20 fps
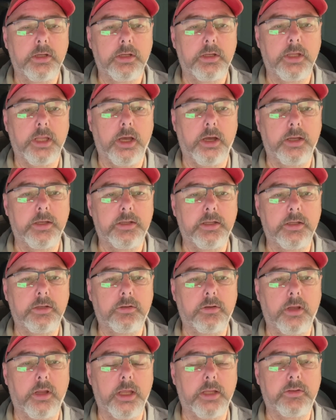Now, I did
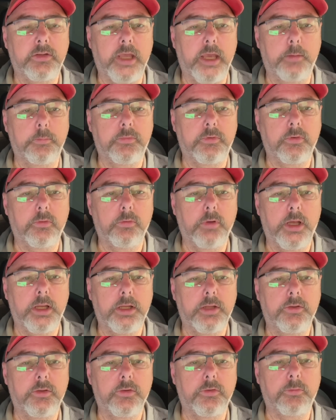attempt to run
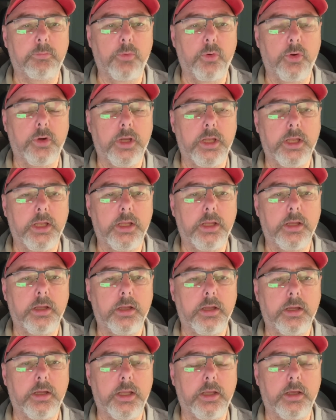it this morning.
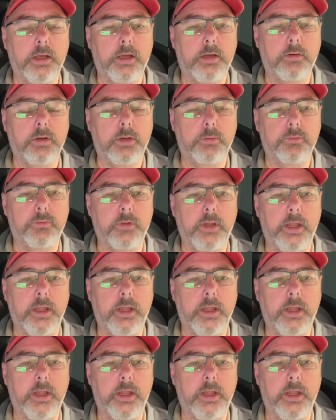I was at